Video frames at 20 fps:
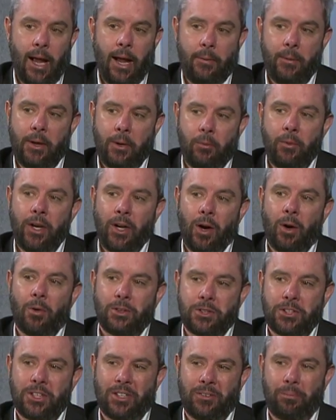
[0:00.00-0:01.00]
I mean, and we
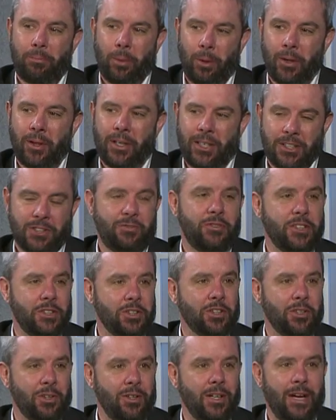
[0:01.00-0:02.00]
always think of bullying as
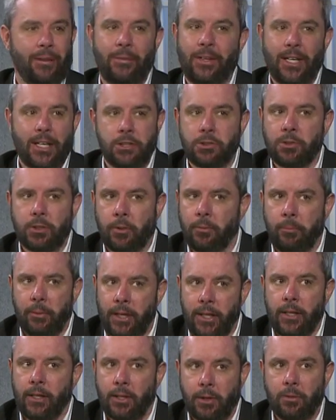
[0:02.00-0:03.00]
physical. I mean, that's
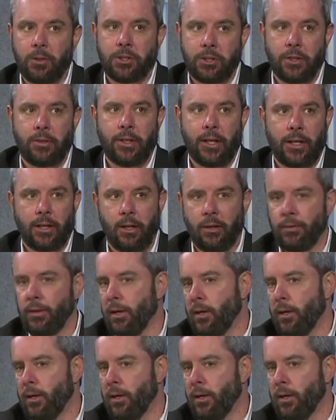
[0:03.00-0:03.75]
immediately what you think of.